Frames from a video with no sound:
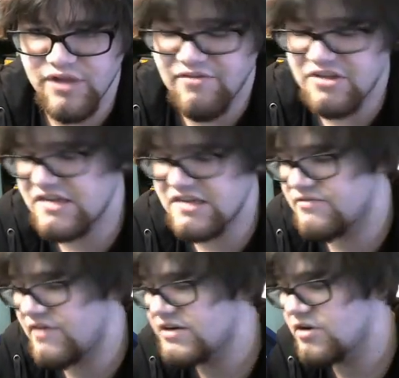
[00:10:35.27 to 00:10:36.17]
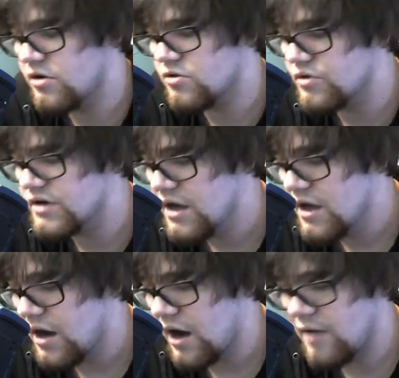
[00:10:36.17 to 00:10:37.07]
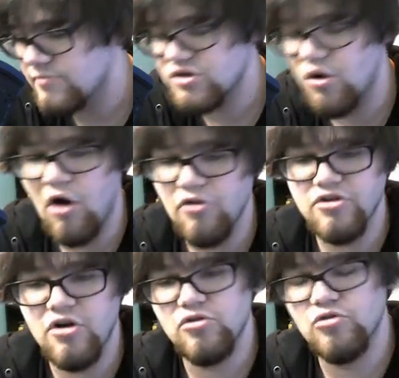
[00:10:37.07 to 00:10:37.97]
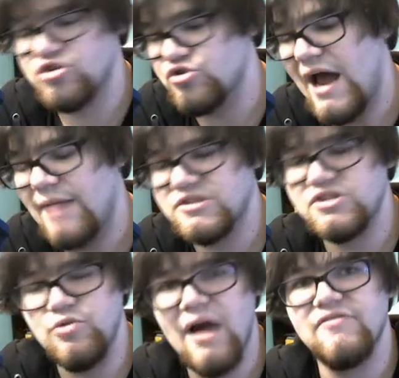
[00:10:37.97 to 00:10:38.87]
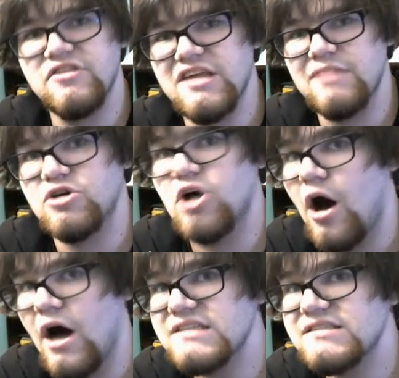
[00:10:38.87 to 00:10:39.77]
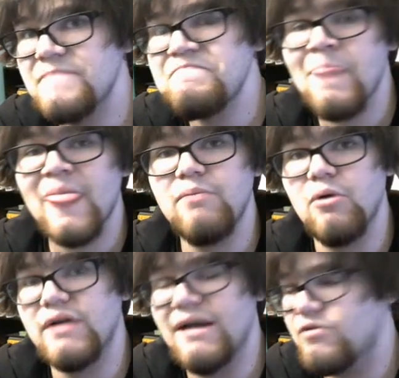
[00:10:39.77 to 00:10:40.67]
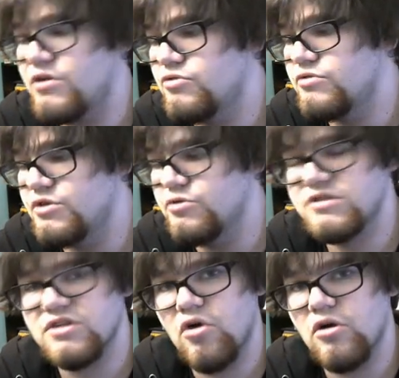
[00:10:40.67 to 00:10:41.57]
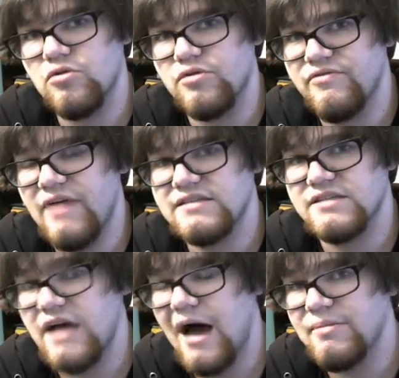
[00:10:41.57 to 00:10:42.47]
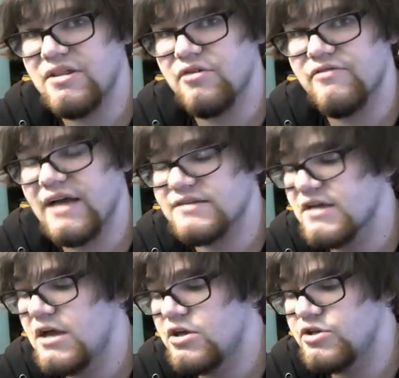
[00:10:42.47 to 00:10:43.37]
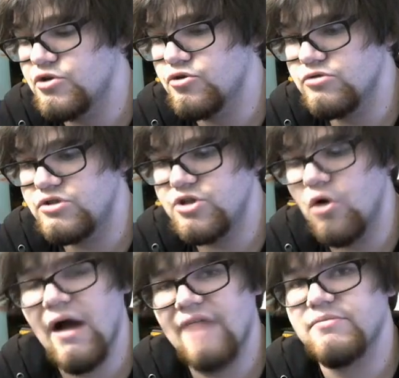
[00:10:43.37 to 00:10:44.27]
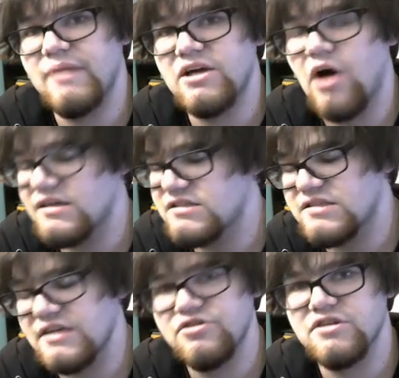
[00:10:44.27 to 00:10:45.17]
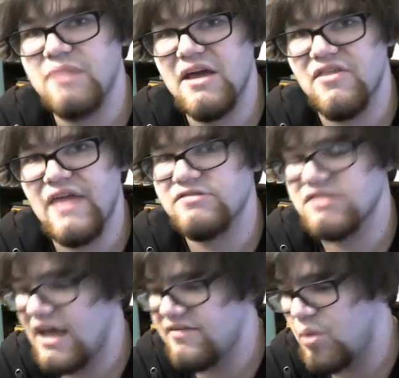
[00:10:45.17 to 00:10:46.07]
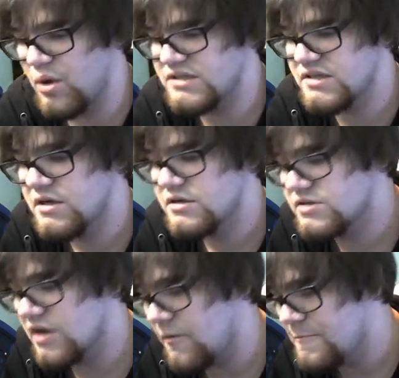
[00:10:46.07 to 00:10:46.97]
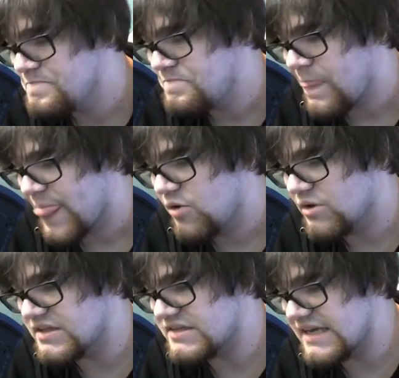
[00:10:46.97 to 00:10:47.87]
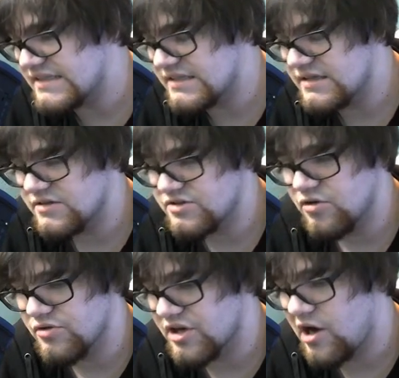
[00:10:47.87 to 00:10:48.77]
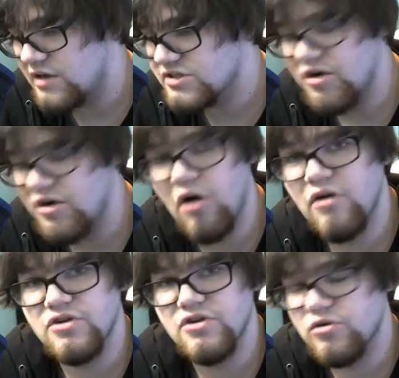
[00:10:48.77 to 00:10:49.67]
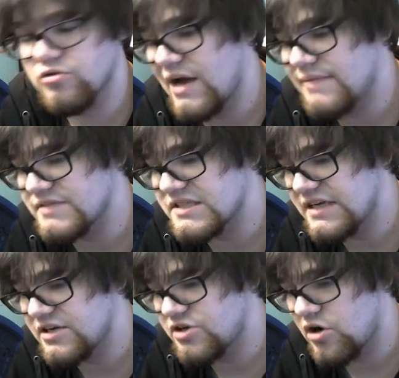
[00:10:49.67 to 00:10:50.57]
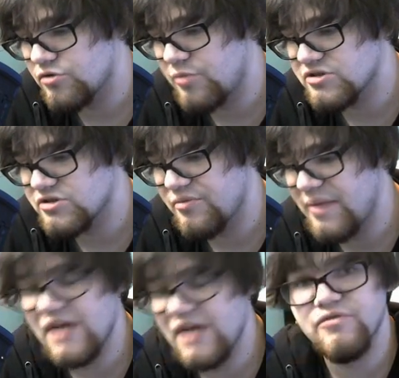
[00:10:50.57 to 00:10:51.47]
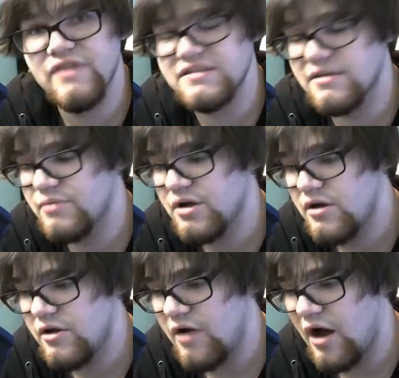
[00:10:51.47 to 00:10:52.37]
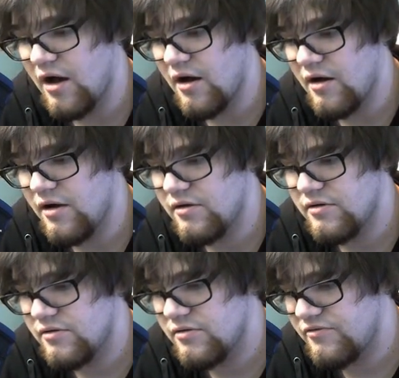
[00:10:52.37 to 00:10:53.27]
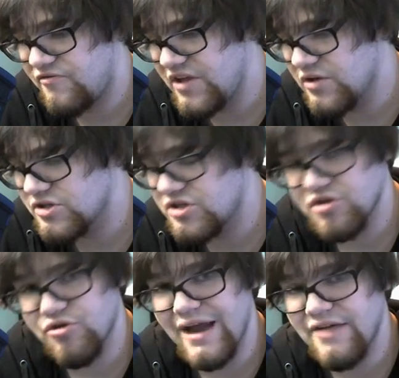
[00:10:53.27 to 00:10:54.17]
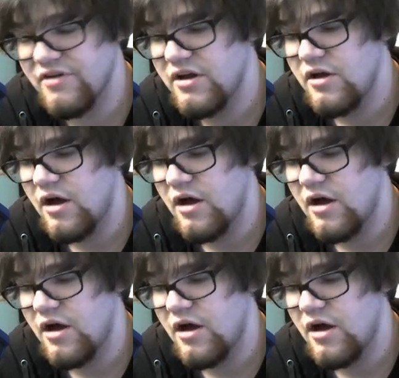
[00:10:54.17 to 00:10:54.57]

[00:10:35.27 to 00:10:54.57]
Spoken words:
They have the Sanctified Darklord. So all the Darklord traps do have the same cost, but whenever you use the Darklord effect to copy their effects, you don't have to pay cost. Instead, you just pay the 1,000 life points. So what this says, so the cost on all of the Darklord traps is send a Darklord monster from hand or face up field to the grave.